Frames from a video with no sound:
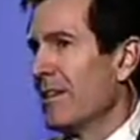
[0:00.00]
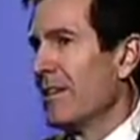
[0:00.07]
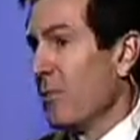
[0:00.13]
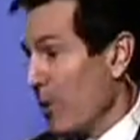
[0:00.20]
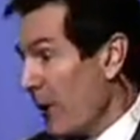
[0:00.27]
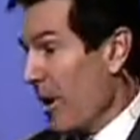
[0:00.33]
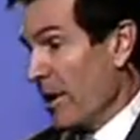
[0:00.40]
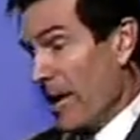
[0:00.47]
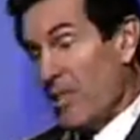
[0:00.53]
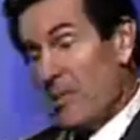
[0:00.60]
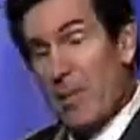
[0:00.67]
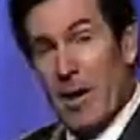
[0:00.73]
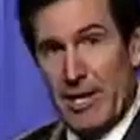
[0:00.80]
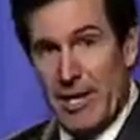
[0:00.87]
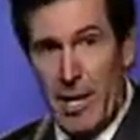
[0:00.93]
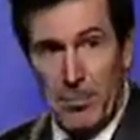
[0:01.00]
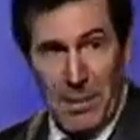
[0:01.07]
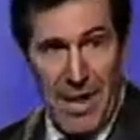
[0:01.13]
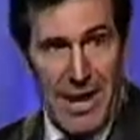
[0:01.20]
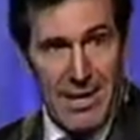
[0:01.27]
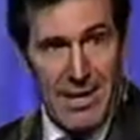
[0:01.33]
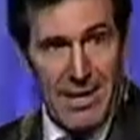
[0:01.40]
When you're next to me on an
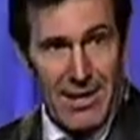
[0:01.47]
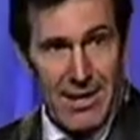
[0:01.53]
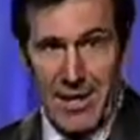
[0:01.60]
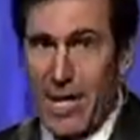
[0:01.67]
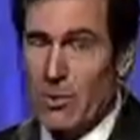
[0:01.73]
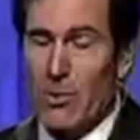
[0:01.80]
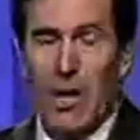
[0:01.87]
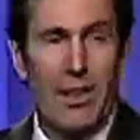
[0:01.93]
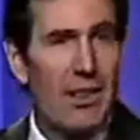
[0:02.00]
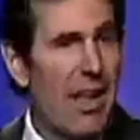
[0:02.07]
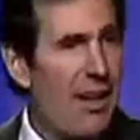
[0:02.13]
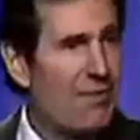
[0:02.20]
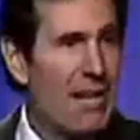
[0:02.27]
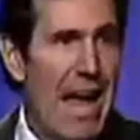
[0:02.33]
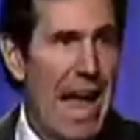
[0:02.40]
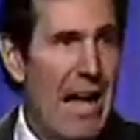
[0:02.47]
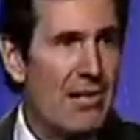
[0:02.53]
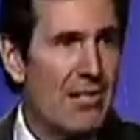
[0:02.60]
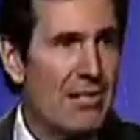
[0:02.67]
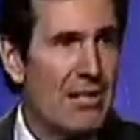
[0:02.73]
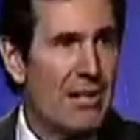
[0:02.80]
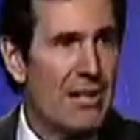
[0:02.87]
airplane, that's what I love to ask.